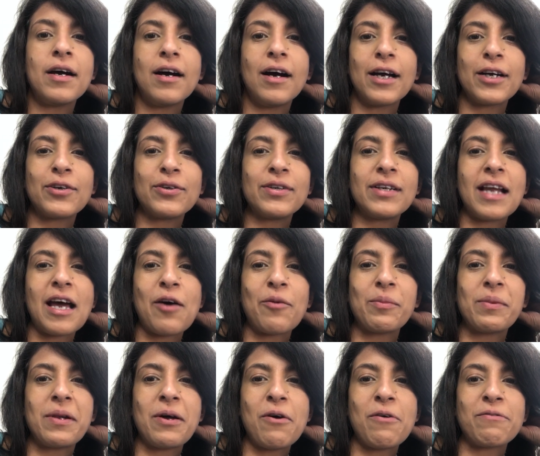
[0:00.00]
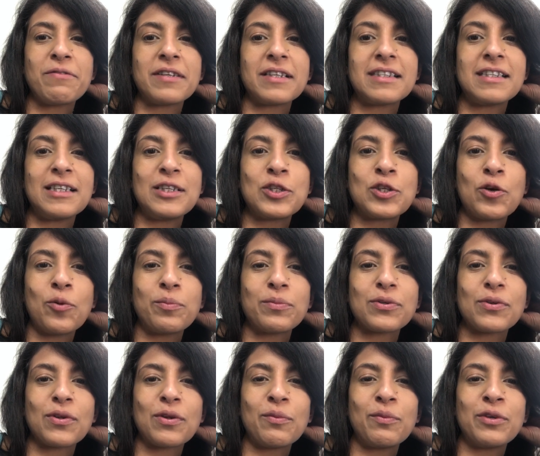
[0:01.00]
I couldn't help laughing as he chomped
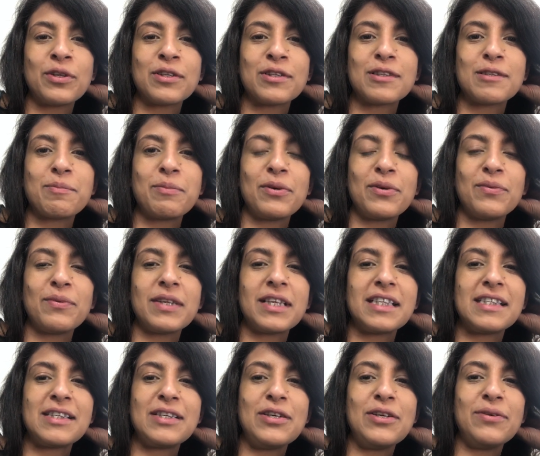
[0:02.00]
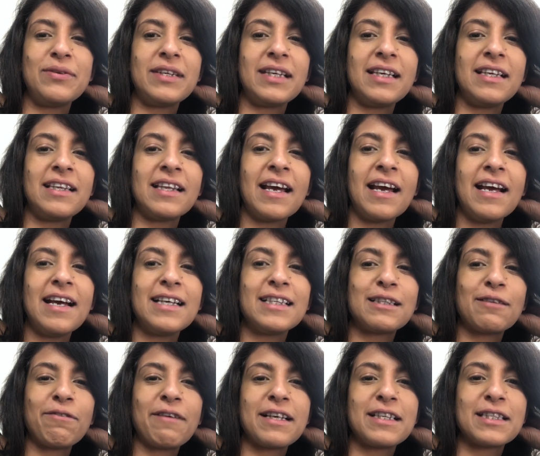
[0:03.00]
on the wooden spoon with his new teeth, his
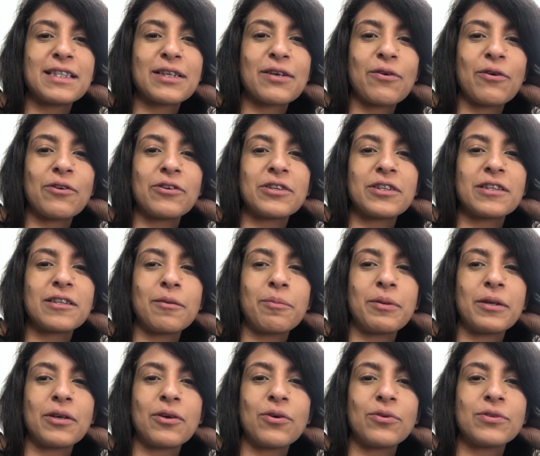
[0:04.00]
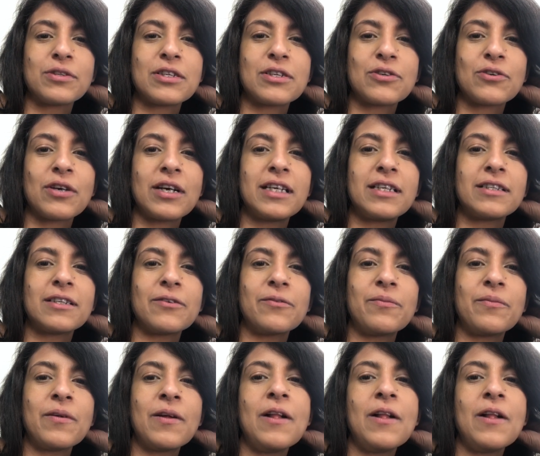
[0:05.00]
face scrunched up in concentration.